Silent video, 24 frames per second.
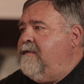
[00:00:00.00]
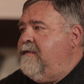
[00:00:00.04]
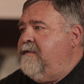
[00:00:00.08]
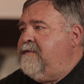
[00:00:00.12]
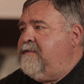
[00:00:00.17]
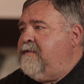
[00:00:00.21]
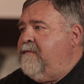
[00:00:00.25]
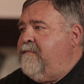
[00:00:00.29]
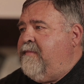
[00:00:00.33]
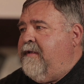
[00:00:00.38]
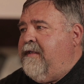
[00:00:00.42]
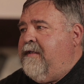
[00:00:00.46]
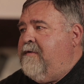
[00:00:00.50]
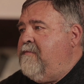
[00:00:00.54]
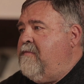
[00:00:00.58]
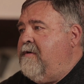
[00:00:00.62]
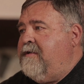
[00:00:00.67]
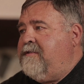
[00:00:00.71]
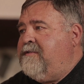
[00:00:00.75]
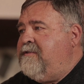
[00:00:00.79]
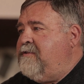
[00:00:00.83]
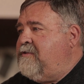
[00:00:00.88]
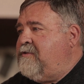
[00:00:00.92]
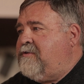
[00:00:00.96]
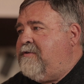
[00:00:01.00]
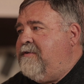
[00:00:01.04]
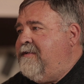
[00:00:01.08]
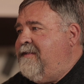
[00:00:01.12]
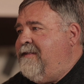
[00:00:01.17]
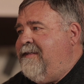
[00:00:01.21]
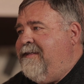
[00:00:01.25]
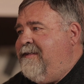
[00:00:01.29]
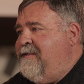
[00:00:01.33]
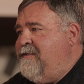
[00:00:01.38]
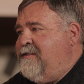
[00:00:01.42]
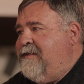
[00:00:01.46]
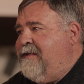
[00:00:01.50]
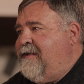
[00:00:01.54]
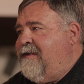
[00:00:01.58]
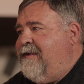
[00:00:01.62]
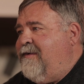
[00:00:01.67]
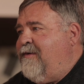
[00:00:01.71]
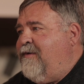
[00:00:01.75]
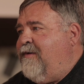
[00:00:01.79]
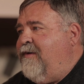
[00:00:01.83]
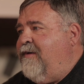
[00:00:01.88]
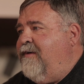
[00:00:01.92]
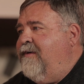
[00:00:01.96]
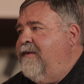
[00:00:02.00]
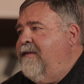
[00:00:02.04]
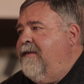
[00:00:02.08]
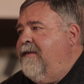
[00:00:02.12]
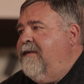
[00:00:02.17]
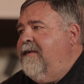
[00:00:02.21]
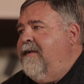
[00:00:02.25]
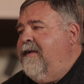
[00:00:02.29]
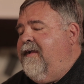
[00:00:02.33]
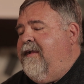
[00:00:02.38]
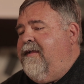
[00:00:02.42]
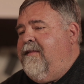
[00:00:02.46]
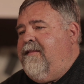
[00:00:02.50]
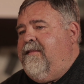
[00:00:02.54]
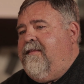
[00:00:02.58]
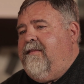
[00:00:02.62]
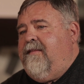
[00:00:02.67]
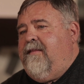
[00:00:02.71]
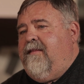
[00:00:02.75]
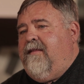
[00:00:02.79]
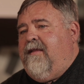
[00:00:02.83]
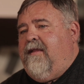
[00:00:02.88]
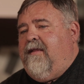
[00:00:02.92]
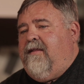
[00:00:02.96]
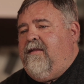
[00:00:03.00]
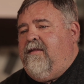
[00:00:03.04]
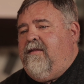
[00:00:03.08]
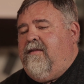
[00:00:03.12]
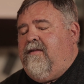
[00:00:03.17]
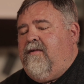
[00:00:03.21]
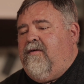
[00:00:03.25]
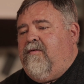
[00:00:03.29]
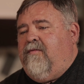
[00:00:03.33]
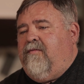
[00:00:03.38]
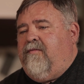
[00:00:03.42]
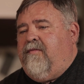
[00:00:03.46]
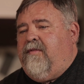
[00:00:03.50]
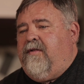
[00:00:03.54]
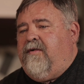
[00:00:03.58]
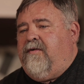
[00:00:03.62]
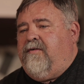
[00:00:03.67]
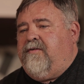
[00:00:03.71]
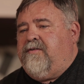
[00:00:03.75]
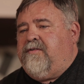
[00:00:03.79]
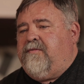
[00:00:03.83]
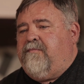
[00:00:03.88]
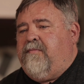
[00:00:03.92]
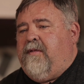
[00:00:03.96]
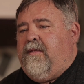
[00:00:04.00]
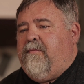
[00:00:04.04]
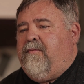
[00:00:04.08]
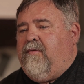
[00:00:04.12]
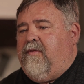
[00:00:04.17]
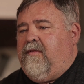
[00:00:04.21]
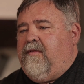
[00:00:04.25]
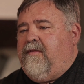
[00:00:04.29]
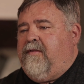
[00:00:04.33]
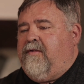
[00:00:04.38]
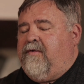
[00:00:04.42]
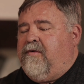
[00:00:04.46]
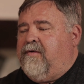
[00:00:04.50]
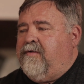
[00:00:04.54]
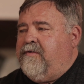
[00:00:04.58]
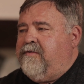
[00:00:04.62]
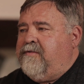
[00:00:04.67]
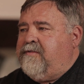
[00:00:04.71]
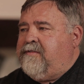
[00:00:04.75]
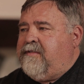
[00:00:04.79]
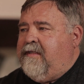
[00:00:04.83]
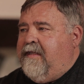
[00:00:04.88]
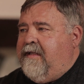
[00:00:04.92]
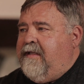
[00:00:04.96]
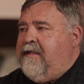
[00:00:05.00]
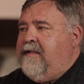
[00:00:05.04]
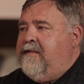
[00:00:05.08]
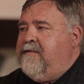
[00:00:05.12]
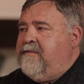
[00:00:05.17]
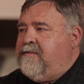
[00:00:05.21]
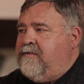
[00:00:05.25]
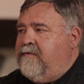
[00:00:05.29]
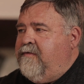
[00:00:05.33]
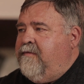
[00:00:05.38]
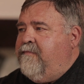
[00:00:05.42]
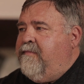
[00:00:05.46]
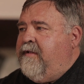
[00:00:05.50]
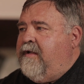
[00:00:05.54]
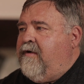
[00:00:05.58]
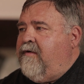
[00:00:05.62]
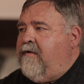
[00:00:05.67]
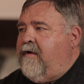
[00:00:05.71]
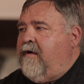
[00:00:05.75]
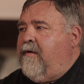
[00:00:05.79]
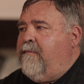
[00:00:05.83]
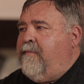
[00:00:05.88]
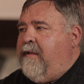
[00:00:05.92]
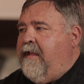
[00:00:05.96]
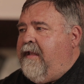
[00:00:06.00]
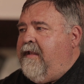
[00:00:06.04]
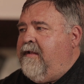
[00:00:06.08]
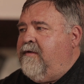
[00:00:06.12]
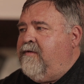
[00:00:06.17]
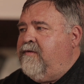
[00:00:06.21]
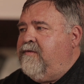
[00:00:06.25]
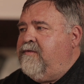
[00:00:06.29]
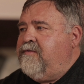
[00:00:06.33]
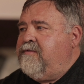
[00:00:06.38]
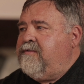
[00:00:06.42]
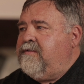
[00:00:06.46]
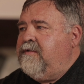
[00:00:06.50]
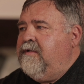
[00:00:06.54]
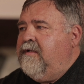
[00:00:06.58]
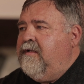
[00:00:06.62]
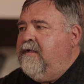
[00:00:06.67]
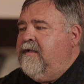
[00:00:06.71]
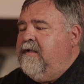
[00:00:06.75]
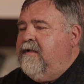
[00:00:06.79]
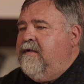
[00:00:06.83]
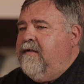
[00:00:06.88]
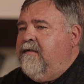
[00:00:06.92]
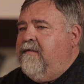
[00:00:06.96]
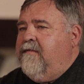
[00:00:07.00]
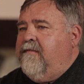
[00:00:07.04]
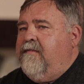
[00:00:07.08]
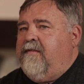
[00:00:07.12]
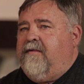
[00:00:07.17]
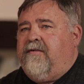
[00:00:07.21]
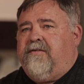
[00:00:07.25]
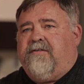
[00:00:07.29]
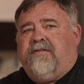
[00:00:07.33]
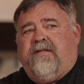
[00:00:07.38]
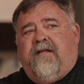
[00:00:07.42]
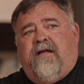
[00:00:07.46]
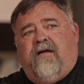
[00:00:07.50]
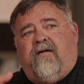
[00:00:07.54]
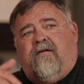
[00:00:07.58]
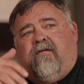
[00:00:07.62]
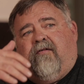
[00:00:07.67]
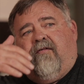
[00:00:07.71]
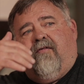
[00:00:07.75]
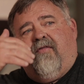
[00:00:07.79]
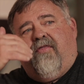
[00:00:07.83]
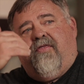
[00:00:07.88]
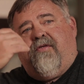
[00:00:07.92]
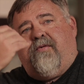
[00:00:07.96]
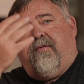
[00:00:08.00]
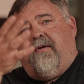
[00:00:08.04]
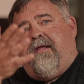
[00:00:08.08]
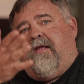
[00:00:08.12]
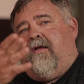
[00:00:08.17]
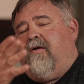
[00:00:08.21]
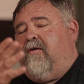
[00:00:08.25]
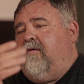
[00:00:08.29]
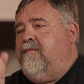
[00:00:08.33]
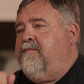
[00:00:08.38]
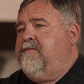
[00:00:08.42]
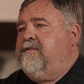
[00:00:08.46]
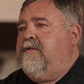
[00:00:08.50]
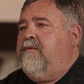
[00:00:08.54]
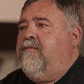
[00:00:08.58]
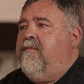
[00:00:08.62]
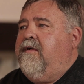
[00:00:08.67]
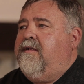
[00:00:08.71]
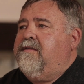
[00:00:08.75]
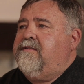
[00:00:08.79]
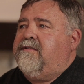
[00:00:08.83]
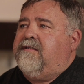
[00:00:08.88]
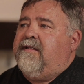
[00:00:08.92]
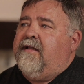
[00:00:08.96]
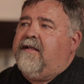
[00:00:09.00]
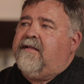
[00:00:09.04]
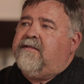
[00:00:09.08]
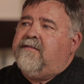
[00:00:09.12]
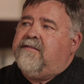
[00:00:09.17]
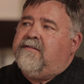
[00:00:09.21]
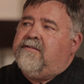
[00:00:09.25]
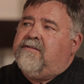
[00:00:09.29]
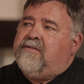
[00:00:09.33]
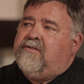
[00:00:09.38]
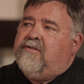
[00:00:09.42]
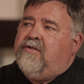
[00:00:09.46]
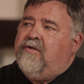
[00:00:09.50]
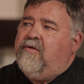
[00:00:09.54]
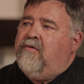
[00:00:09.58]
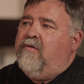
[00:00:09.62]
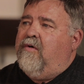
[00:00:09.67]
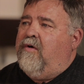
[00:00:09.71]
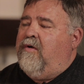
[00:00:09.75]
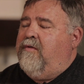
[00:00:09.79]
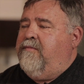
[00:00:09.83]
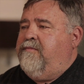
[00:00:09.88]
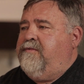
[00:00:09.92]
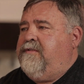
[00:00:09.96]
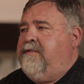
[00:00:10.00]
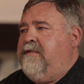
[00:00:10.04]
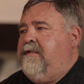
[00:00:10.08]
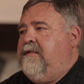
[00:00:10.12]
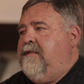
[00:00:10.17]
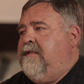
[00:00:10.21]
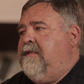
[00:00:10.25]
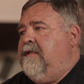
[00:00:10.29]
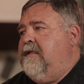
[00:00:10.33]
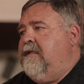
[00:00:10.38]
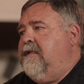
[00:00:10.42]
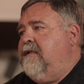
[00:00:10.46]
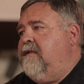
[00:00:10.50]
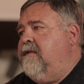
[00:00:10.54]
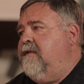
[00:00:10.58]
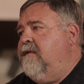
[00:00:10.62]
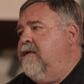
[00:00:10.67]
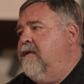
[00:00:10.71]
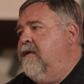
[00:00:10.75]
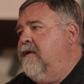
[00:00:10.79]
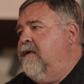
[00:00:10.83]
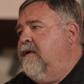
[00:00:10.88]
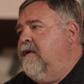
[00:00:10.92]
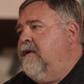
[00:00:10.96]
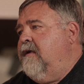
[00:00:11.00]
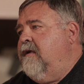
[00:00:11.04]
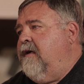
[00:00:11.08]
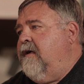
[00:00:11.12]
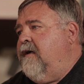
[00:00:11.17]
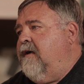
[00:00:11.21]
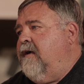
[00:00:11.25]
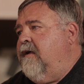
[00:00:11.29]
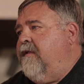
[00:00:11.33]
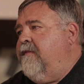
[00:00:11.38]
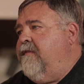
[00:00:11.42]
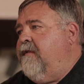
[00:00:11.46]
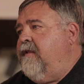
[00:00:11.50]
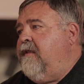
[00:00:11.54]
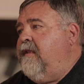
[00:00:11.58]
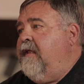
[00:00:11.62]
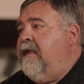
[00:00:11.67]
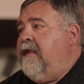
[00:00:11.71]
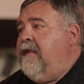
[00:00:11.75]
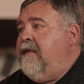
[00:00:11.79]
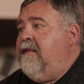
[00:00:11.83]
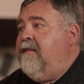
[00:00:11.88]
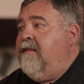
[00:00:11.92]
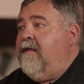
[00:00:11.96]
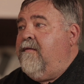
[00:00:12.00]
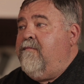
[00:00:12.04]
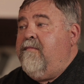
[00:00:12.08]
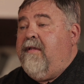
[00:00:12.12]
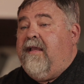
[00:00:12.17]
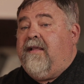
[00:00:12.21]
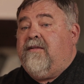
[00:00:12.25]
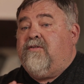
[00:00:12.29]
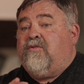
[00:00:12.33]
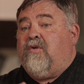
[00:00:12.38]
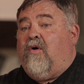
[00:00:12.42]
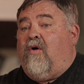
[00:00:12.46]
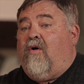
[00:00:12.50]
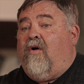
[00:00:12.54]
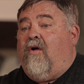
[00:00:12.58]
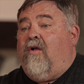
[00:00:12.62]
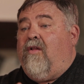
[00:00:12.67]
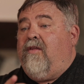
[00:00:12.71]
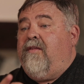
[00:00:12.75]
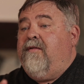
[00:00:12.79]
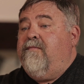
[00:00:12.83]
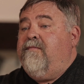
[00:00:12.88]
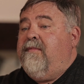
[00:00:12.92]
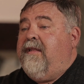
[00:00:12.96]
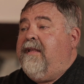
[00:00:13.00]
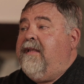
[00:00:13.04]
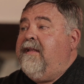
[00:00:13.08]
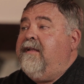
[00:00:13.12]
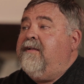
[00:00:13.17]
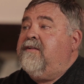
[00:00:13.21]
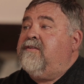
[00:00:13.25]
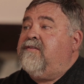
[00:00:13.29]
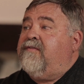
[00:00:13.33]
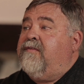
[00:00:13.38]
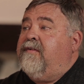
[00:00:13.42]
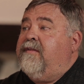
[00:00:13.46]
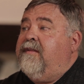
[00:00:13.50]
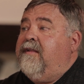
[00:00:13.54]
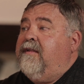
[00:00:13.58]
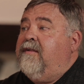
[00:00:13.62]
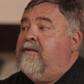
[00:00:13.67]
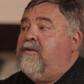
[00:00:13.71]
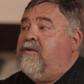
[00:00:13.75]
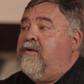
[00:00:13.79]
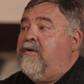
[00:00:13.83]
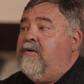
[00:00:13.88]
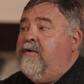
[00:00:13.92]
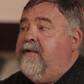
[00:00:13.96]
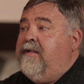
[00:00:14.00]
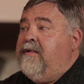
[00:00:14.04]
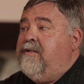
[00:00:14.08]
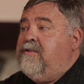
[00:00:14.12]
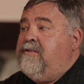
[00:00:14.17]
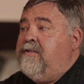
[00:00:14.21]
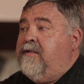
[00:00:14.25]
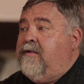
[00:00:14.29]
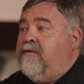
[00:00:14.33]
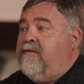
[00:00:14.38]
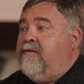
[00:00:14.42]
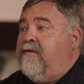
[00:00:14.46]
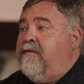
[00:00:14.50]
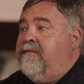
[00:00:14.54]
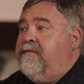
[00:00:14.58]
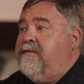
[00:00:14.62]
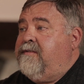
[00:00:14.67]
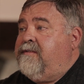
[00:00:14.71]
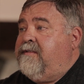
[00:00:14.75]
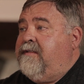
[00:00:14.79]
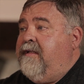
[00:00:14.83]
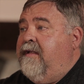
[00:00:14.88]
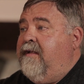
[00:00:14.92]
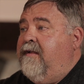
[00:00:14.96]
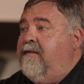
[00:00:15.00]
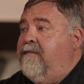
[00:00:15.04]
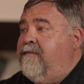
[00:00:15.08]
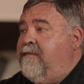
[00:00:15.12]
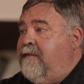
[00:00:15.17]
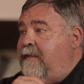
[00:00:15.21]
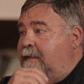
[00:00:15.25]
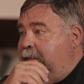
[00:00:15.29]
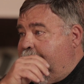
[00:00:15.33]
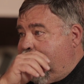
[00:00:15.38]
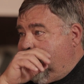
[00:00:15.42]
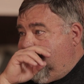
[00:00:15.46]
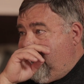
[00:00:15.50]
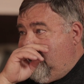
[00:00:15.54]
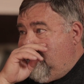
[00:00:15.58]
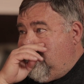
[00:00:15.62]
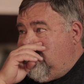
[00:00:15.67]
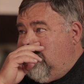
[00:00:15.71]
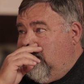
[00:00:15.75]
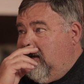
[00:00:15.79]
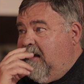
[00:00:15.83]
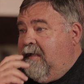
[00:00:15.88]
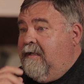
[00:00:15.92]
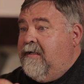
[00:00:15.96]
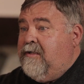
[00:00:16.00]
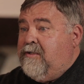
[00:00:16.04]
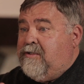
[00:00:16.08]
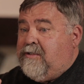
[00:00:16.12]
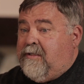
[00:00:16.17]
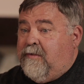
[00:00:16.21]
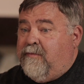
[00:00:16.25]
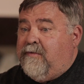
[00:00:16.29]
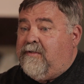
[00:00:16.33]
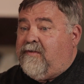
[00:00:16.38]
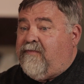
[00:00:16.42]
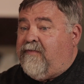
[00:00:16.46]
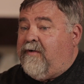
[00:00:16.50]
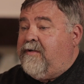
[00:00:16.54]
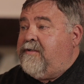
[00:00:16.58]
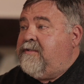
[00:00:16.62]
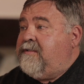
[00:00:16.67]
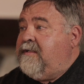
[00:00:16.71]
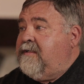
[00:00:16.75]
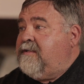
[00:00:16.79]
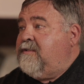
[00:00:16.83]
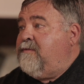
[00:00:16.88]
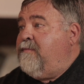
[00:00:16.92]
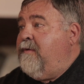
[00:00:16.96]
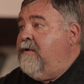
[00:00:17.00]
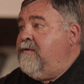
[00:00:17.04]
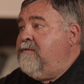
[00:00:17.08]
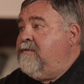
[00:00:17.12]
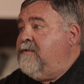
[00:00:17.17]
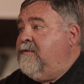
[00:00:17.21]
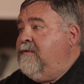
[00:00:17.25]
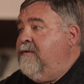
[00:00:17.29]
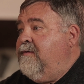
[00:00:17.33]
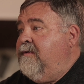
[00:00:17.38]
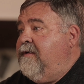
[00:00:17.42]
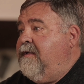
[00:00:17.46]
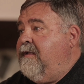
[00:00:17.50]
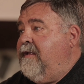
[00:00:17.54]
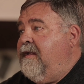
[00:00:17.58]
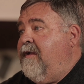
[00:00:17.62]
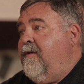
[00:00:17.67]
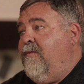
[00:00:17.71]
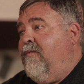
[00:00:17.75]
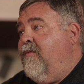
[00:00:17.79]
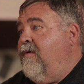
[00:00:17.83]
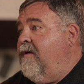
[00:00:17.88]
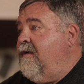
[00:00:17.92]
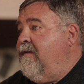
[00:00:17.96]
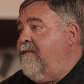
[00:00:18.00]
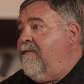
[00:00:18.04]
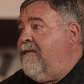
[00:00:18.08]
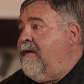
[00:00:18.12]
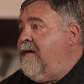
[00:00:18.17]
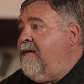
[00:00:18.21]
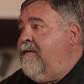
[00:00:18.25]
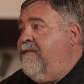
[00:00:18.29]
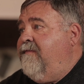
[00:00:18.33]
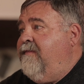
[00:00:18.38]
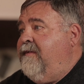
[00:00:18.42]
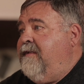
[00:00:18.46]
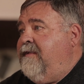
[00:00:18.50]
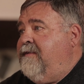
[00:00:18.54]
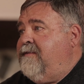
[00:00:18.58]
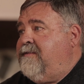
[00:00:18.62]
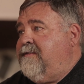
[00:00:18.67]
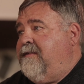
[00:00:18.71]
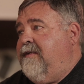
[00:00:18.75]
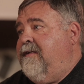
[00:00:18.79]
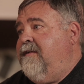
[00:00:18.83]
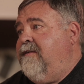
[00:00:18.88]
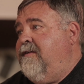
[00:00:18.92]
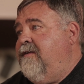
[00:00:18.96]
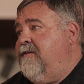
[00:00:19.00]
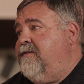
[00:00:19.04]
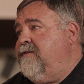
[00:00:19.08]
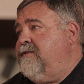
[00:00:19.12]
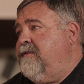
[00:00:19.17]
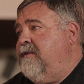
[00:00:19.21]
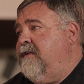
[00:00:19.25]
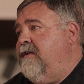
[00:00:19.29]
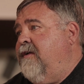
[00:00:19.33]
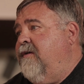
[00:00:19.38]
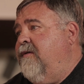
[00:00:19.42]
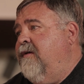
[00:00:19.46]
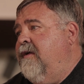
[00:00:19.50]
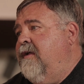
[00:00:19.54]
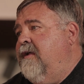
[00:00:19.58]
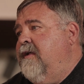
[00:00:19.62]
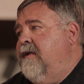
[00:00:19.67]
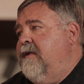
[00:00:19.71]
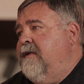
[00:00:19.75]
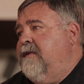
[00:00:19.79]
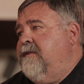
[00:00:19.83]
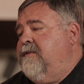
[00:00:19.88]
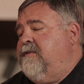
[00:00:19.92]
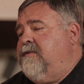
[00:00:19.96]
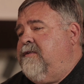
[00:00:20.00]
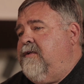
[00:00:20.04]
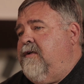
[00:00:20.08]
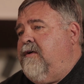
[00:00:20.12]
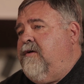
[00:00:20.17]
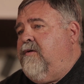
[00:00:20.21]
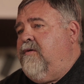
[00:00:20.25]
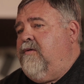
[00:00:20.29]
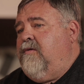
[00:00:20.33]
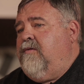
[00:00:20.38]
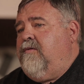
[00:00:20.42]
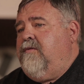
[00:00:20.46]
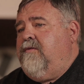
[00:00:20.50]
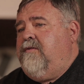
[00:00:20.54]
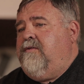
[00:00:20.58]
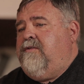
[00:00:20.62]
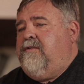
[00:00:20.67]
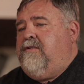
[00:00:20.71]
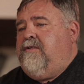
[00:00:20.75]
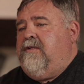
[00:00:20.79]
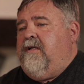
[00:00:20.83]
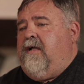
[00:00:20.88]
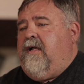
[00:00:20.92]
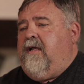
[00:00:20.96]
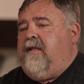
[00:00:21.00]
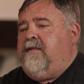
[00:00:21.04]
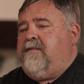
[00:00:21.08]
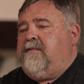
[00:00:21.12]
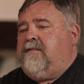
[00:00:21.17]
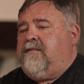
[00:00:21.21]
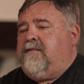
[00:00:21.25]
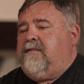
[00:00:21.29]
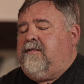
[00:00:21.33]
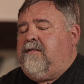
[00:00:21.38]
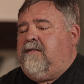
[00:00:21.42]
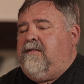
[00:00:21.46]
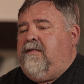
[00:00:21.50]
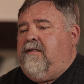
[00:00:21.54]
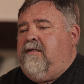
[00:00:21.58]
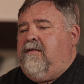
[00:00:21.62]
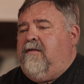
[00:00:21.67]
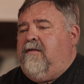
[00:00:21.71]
anticipate. It wasn't strategic at all. And you know, there's people, girls, ladies who have been on our panels. There's now 3 homes in West Texas, 2 homes in Denton. The lady that makes all the meetings for the Attorney General of the state of Texas, she was first exposed to it at one of our events 10 years ago. So just